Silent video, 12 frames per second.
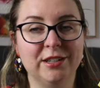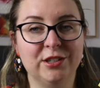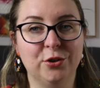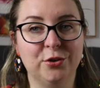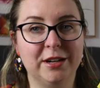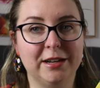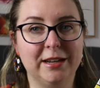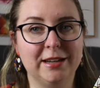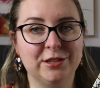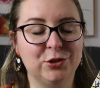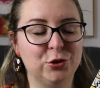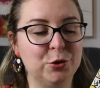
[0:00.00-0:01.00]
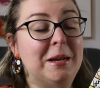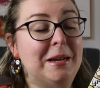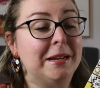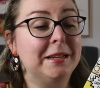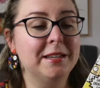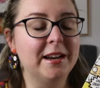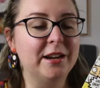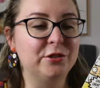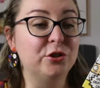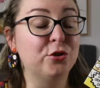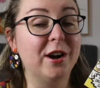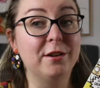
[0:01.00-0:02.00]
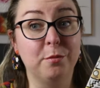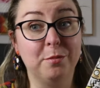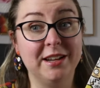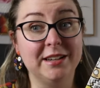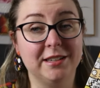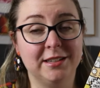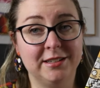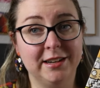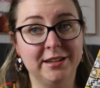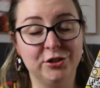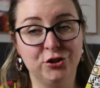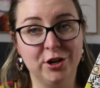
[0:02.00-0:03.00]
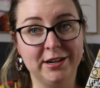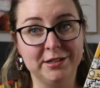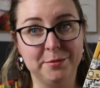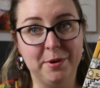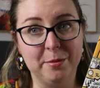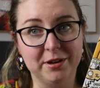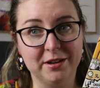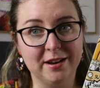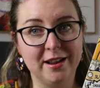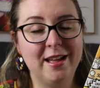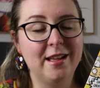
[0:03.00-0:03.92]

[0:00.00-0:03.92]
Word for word: And so Ducky has to set out to try and replace said giant pumpkin